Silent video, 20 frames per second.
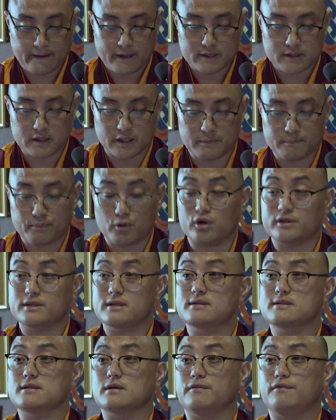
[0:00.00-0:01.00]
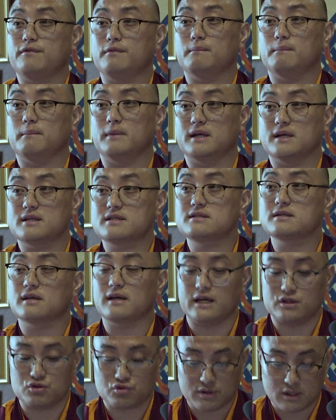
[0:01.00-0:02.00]
The importance of monastic
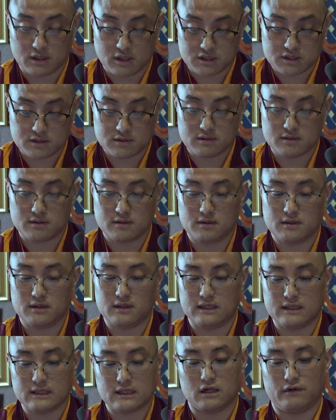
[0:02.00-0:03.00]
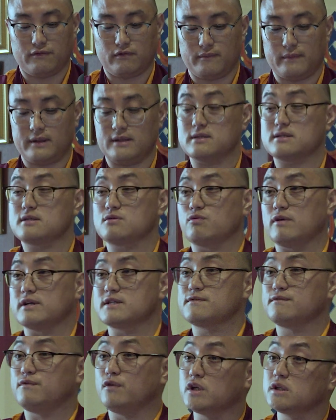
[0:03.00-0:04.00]
education in governments
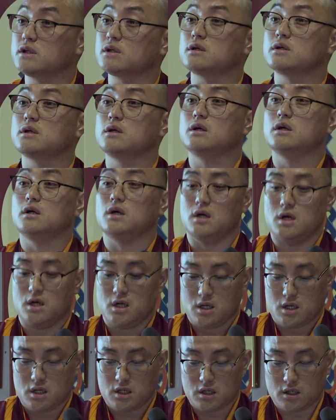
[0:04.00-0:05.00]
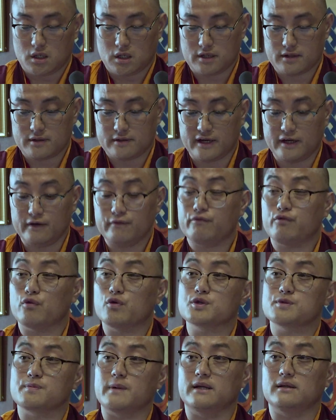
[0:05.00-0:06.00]
was further
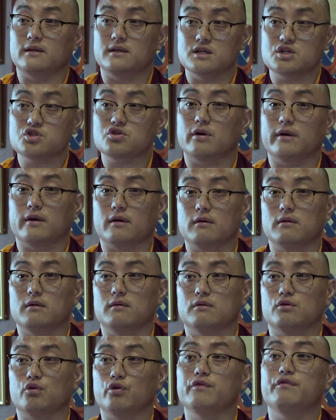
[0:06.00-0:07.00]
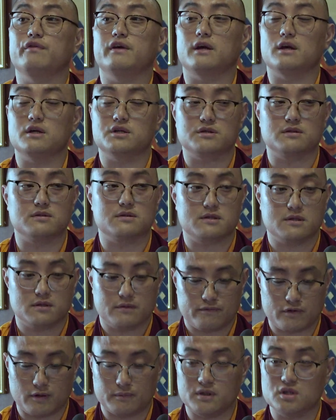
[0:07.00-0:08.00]
reinforced by the historical
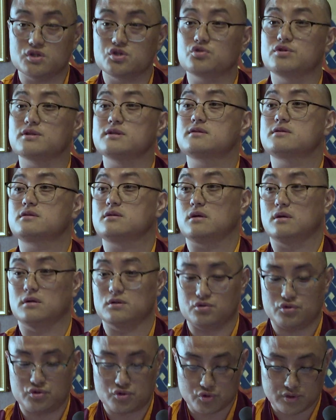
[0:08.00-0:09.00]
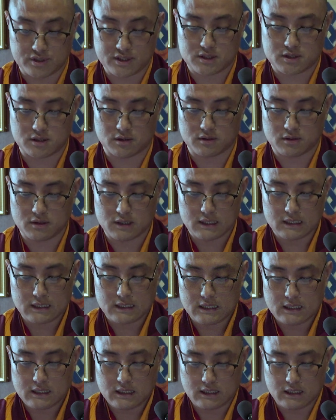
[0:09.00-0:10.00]
notifications from the judicial
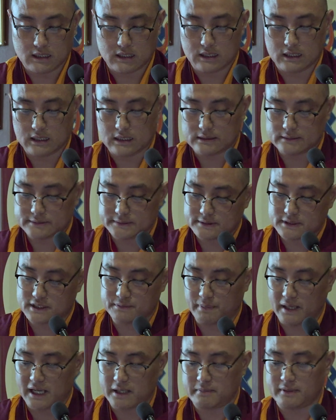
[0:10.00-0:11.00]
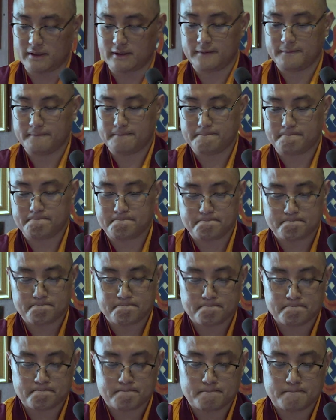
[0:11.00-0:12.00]
department
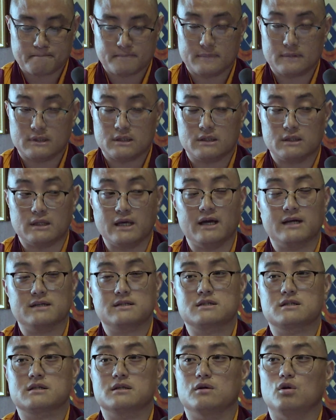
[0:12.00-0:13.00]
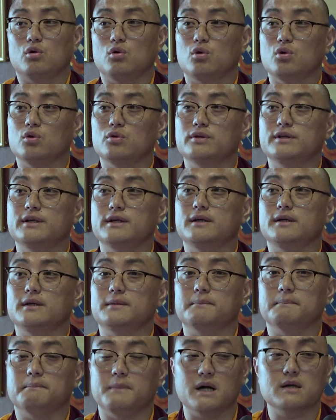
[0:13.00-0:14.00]
that all the
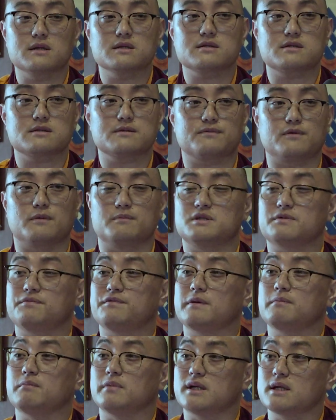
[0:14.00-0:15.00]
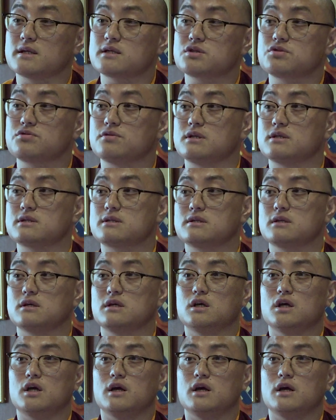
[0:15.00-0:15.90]
monks from different monasteries